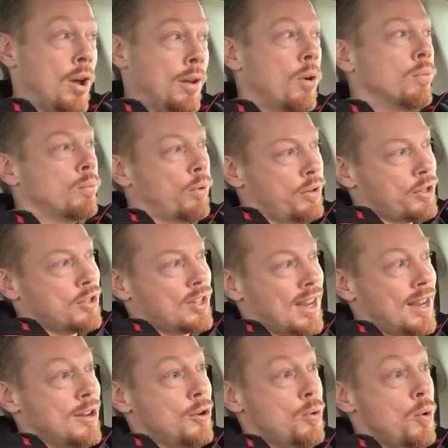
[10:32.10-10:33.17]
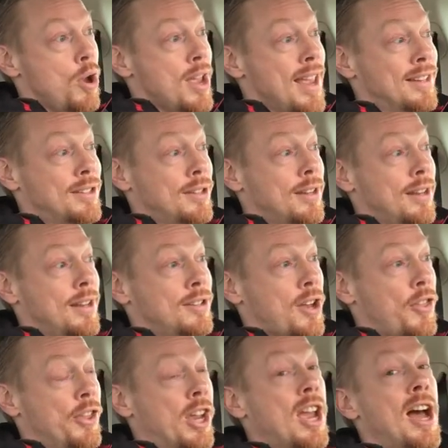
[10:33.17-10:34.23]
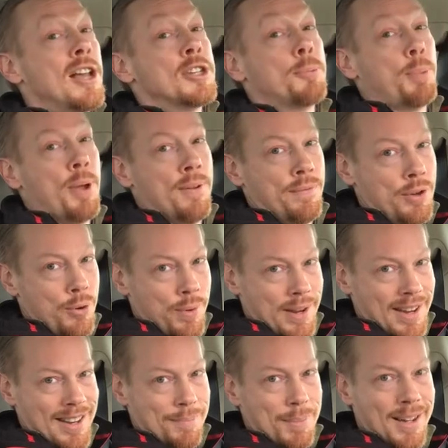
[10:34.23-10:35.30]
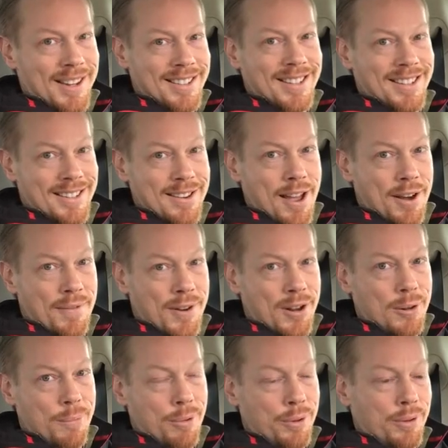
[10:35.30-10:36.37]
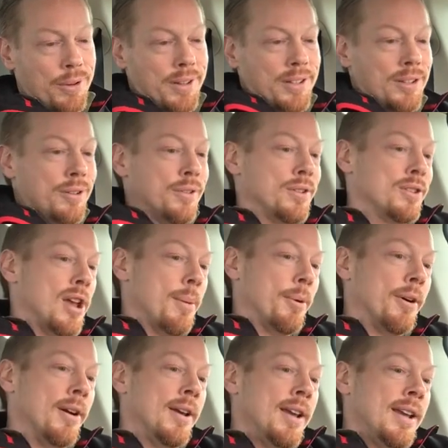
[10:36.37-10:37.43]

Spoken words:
Or I should say, who is on the cusp of doing it, because it's not available until the summer.